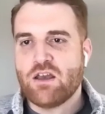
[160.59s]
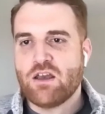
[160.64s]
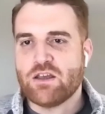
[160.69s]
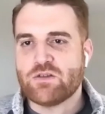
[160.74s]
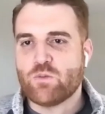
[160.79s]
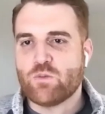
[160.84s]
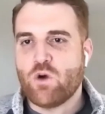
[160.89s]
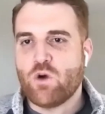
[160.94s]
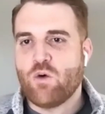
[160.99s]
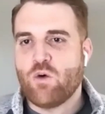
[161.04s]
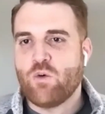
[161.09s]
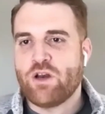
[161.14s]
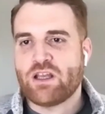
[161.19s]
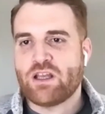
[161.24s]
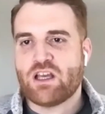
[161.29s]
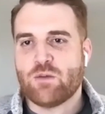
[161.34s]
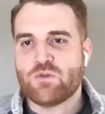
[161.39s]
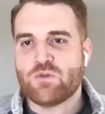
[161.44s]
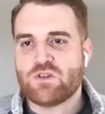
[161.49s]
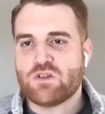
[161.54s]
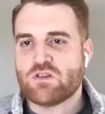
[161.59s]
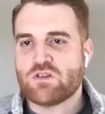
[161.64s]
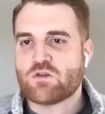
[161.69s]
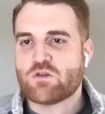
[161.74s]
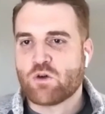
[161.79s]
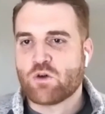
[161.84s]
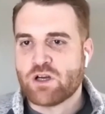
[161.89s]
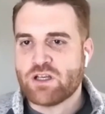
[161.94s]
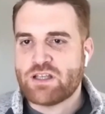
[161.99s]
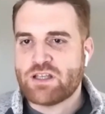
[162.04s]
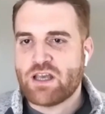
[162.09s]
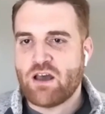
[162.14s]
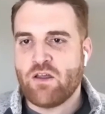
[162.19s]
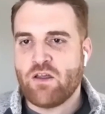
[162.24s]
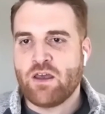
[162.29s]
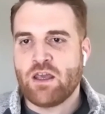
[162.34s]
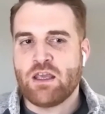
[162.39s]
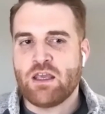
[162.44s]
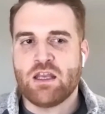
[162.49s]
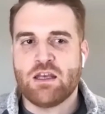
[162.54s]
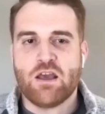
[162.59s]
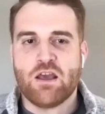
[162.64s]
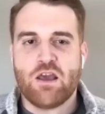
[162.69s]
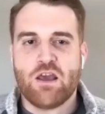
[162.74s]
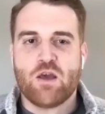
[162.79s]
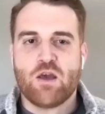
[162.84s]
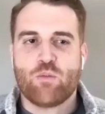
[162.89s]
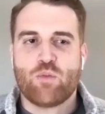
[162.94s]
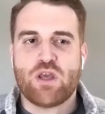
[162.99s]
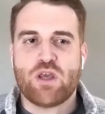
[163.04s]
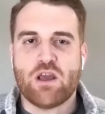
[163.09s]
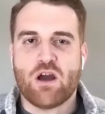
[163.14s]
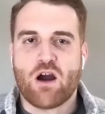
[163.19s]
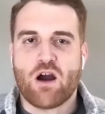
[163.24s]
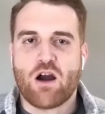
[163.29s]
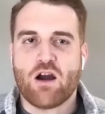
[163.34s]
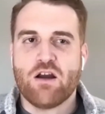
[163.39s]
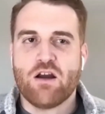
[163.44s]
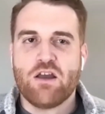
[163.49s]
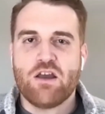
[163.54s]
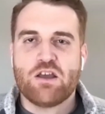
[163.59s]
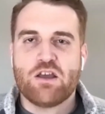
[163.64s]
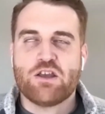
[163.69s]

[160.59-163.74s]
as well when it comes to storytelling and PR.